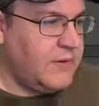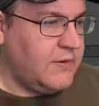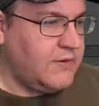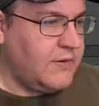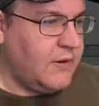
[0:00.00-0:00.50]

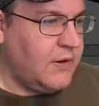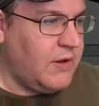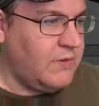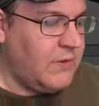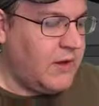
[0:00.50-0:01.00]
So
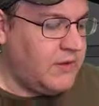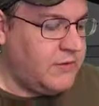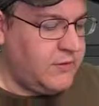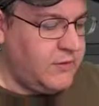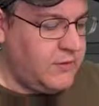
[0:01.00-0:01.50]
if I
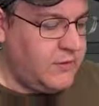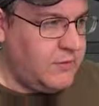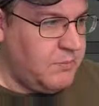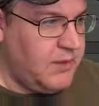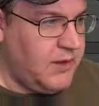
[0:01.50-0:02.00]
do
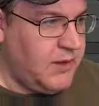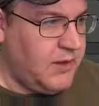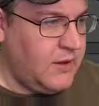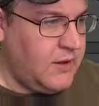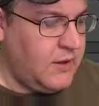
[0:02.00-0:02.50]
B